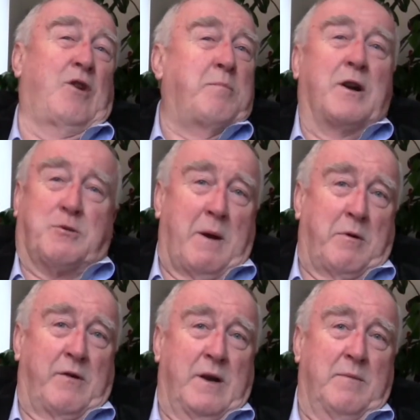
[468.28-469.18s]
Not much
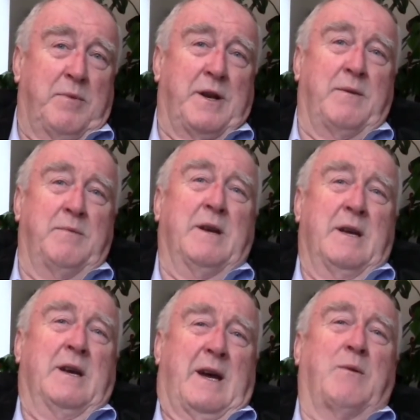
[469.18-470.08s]
memory, but I,
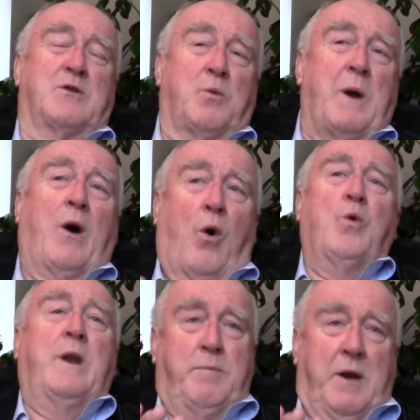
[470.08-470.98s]
I was aware
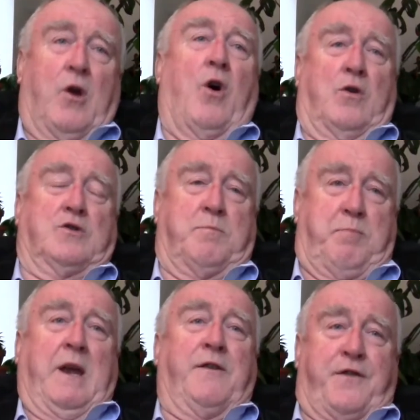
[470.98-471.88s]
only because the
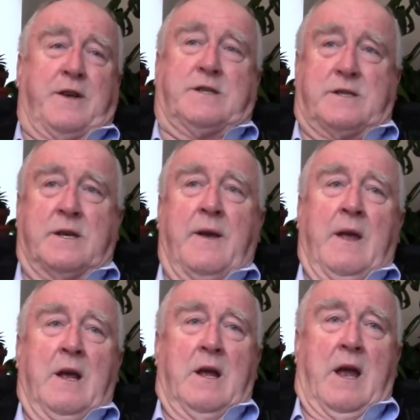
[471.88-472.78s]
big fuss
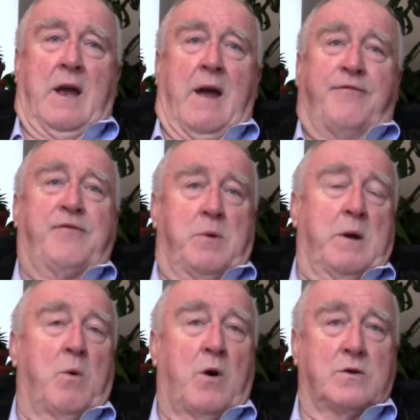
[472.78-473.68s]

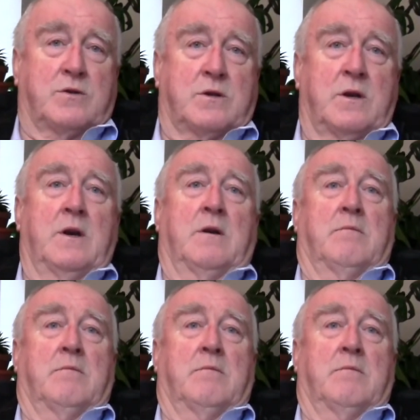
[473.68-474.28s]
everywhere was